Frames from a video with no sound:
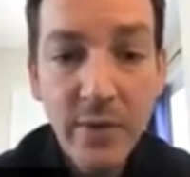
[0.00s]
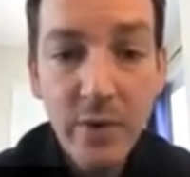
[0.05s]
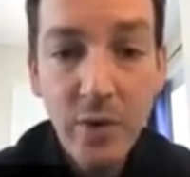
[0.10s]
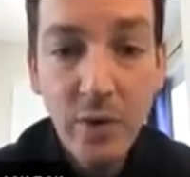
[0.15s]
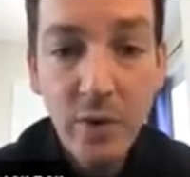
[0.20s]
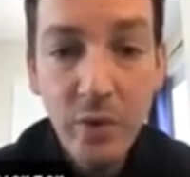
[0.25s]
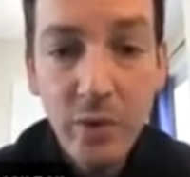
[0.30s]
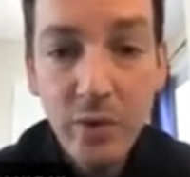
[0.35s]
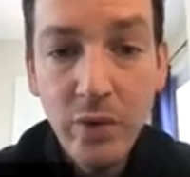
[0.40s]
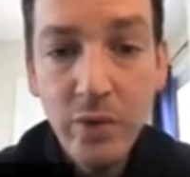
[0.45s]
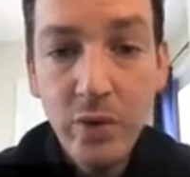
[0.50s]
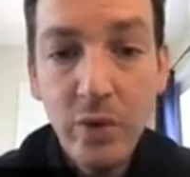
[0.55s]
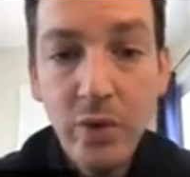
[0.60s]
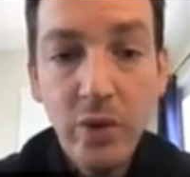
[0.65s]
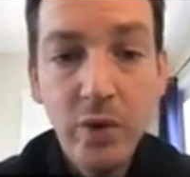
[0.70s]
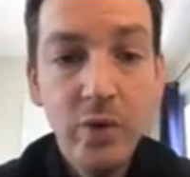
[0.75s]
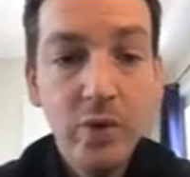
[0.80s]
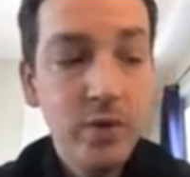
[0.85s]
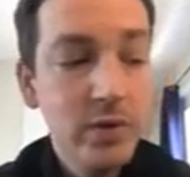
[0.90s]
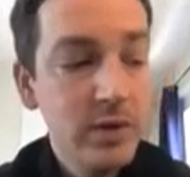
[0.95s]
you to
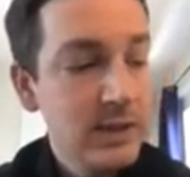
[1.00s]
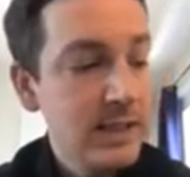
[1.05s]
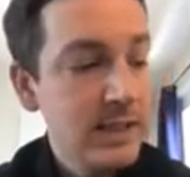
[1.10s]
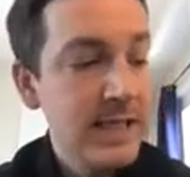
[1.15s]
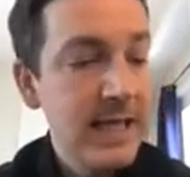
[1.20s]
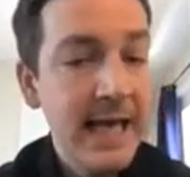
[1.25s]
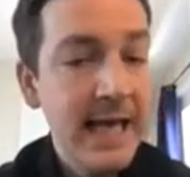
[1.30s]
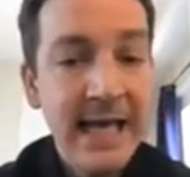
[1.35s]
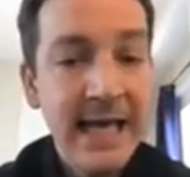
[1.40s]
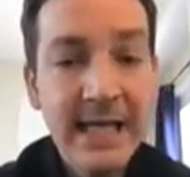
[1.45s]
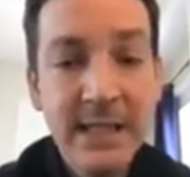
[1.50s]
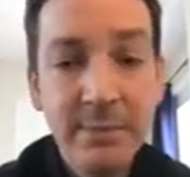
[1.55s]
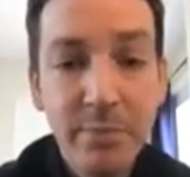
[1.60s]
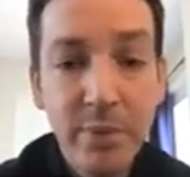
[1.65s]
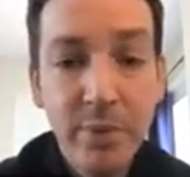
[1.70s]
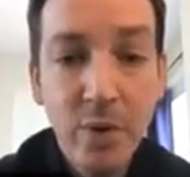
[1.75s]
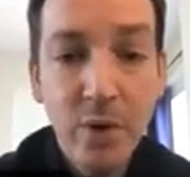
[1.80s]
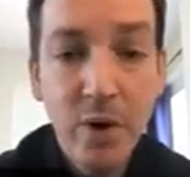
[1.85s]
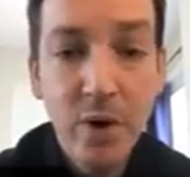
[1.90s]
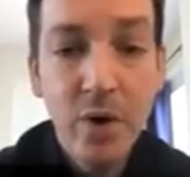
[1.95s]
use the
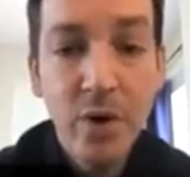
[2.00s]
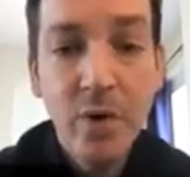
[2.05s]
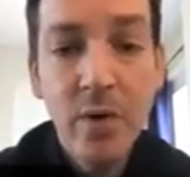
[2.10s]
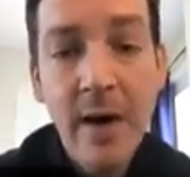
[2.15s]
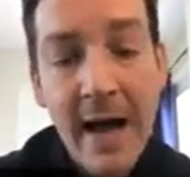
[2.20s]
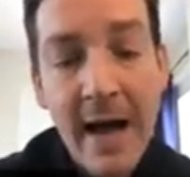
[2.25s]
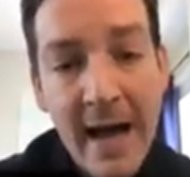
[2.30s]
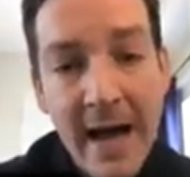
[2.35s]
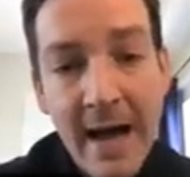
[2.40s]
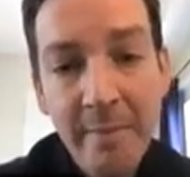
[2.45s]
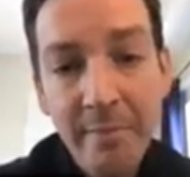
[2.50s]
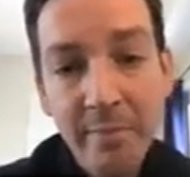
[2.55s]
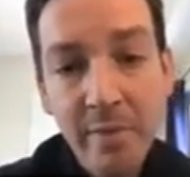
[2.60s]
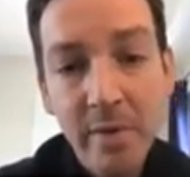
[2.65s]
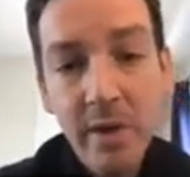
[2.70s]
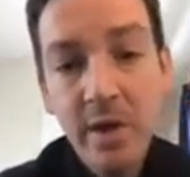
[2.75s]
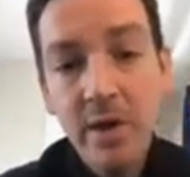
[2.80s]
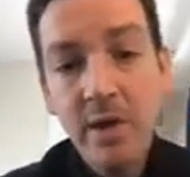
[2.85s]
Expo Go app,